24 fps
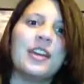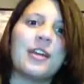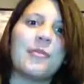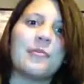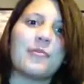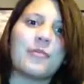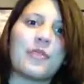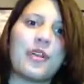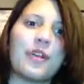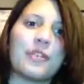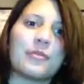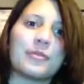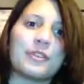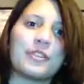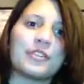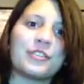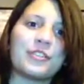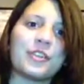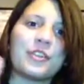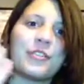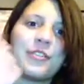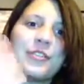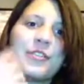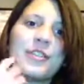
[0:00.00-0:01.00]
Broadway
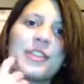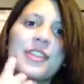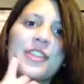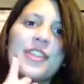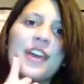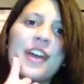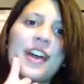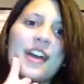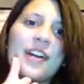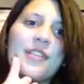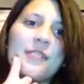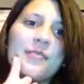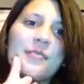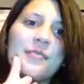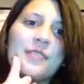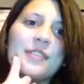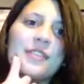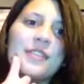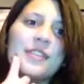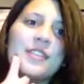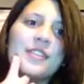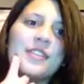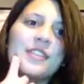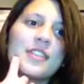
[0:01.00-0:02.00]
show, and that
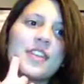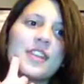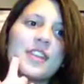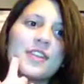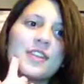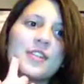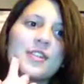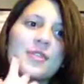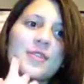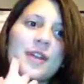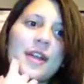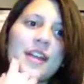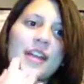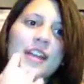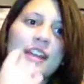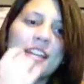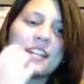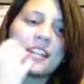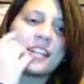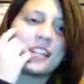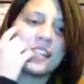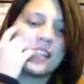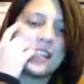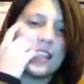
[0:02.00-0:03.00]
was great.